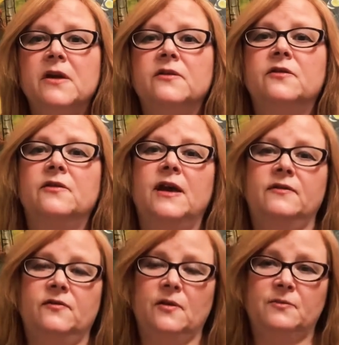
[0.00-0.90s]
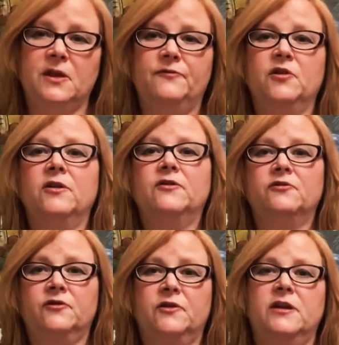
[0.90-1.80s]
So that's something, if you're
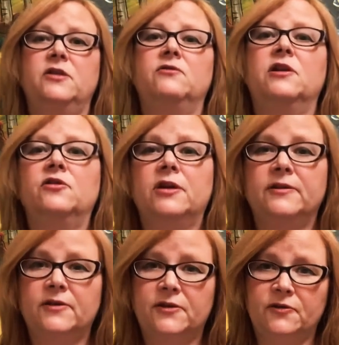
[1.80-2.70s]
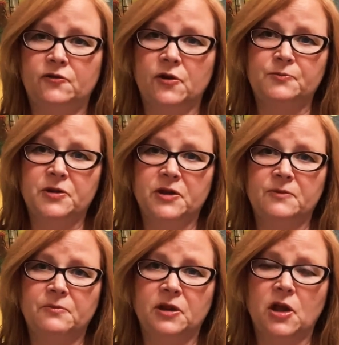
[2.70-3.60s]
interested, you can look in the description
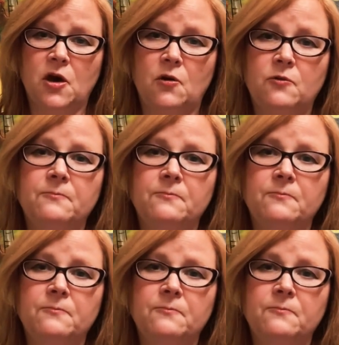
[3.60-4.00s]
below.